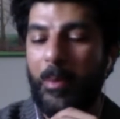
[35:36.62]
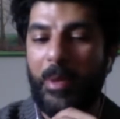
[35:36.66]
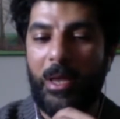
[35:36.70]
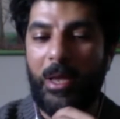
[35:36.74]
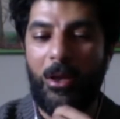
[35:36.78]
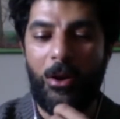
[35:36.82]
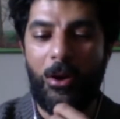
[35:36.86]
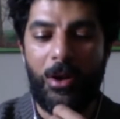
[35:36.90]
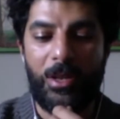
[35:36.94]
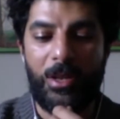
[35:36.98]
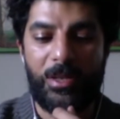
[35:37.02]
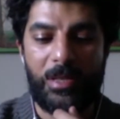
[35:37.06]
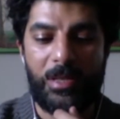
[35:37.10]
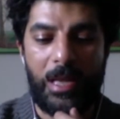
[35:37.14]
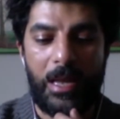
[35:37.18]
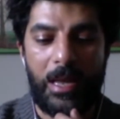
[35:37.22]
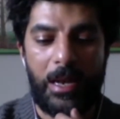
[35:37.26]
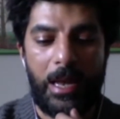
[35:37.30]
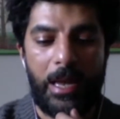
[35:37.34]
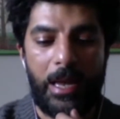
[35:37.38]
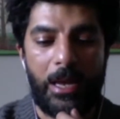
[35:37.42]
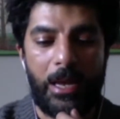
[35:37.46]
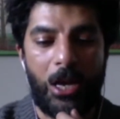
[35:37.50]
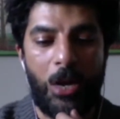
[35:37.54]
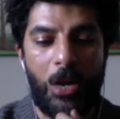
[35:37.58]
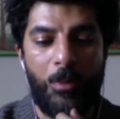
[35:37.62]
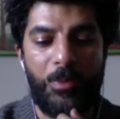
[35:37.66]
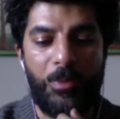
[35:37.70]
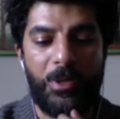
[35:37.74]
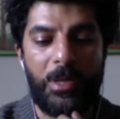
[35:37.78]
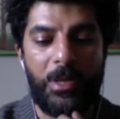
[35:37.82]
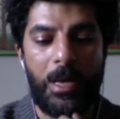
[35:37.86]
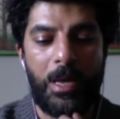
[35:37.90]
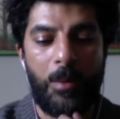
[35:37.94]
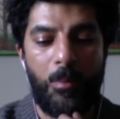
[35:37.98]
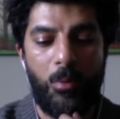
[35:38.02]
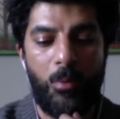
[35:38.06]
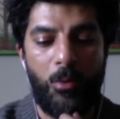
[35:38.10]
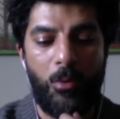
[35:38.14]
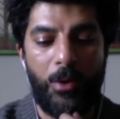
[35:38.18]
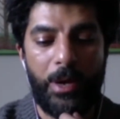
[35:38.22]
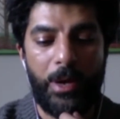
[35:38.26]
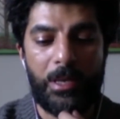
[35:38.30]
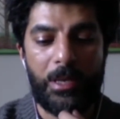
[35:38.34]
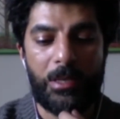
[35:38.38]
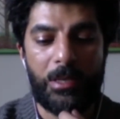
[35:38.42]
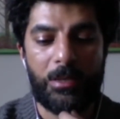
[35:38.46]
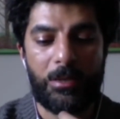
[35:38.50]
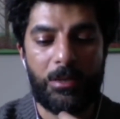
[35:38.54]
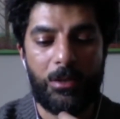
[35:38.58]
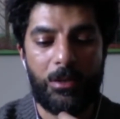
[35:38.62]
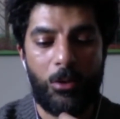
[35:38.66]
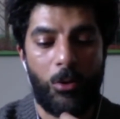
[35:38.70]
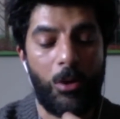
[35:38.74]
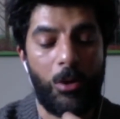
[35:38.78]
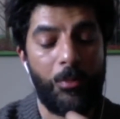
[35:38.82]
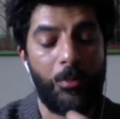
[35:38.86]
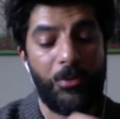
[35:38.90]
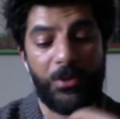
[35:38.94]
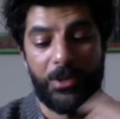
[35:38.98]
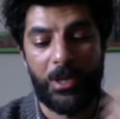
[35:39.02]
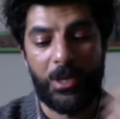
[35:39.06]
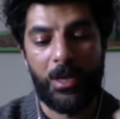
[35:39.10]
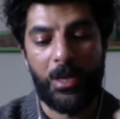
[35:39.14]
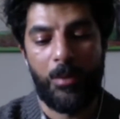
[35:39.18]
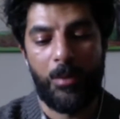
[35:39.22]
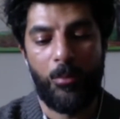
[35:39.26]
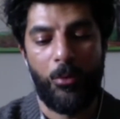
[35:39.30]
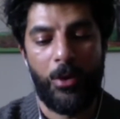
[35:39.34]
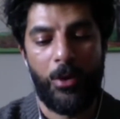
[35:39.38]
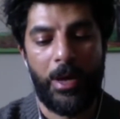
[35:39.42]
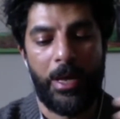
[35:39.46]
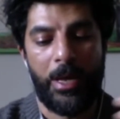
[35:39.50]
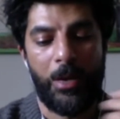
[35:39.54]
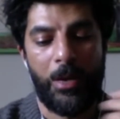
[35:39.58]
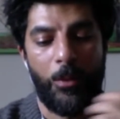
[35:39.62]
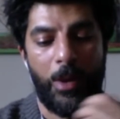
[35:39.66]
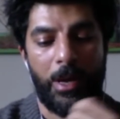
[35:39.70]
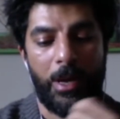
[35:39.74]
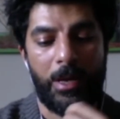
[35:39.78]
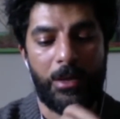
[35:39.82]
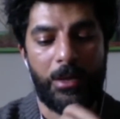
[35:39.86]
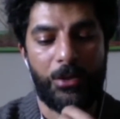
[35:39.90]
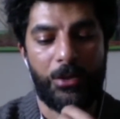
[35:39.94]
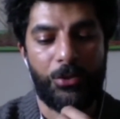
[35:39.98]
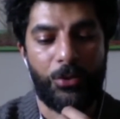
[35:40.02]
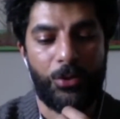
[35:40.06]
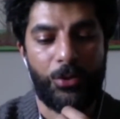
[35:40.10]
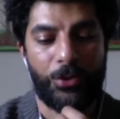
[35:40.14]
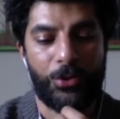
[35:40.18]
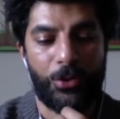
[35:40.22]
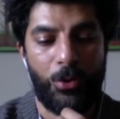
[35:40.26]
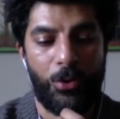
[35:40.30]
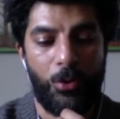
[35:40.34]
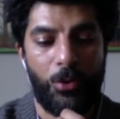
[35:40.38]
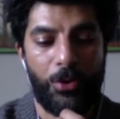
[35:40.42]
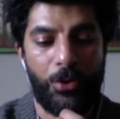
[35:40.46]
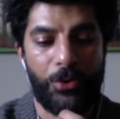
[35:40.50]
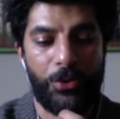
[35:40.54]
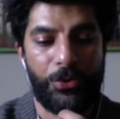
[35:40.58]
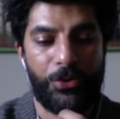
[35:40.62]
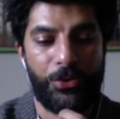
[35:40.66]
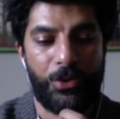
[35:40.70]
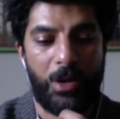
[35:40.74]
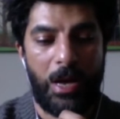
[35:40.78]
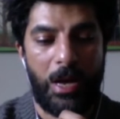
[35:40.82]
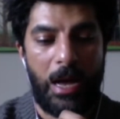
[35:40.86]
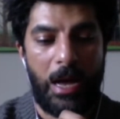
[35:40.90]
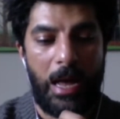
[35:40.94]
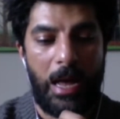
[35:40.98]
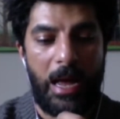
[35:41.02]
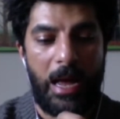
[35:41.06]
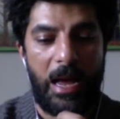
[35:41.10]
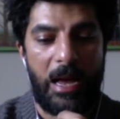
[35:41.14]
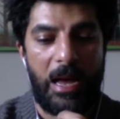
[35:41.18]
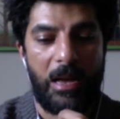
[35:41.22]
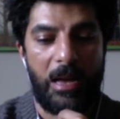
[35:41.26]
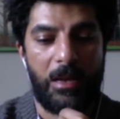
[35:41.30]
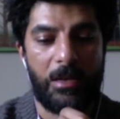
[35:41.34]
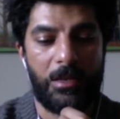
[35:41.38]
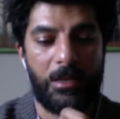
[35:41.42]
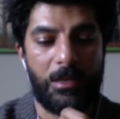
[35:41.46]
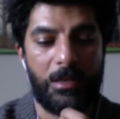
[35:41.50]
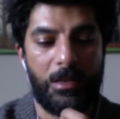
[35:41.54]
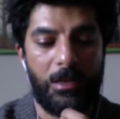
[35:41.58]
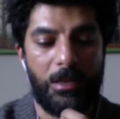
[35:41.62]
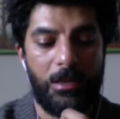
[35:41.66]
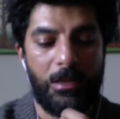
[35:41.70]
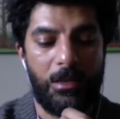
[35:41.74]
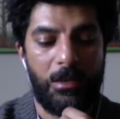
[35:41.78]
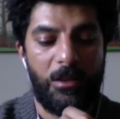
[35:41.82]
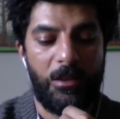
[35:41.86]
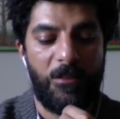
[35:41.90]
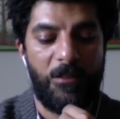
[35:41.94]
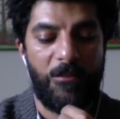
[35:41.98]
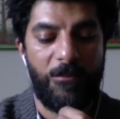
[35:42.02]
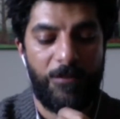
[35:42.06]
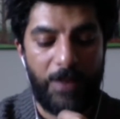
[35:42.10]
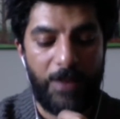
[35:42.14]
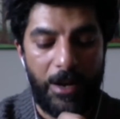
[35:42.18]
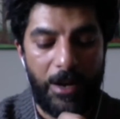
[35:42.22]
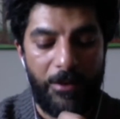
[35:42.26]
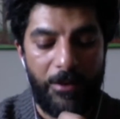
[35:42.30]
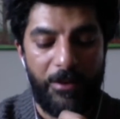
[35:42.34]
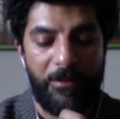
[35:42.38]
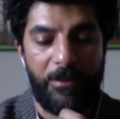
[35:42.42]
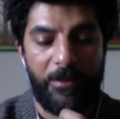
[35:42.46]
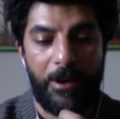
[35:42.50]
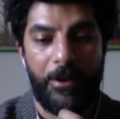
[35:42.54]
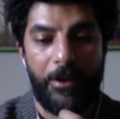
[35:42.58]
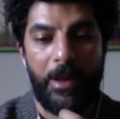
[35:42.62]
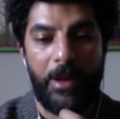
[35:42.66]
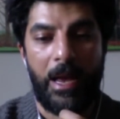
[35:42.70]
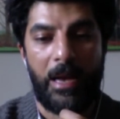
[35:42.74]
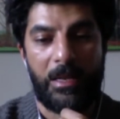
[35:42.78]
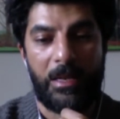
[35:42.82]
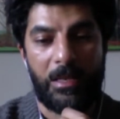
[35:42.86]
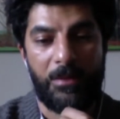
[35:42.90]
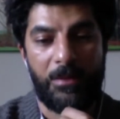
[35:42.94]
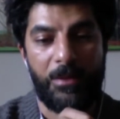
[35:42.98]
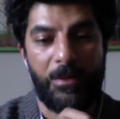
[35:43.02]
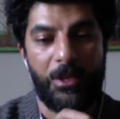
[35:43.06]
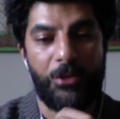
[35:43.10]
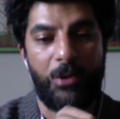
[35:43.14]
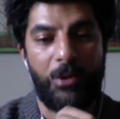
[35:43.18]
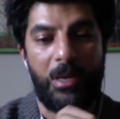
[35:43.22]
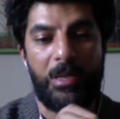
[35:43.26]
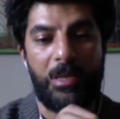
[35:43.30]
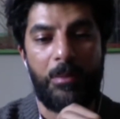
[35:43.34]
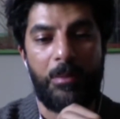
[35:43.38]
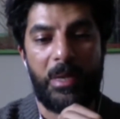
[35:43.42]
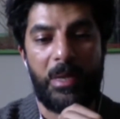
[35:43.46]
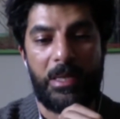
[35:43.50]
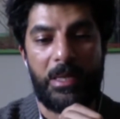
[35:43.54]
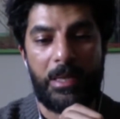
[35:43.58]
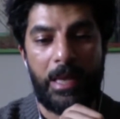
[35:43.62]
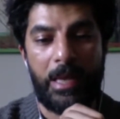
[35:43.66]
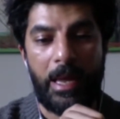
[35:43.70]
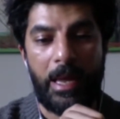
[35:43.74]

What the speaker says: honest that like up to that point, or up to a certain point anyway, in the Trojan Horse, I had very, very actively tried to mitigate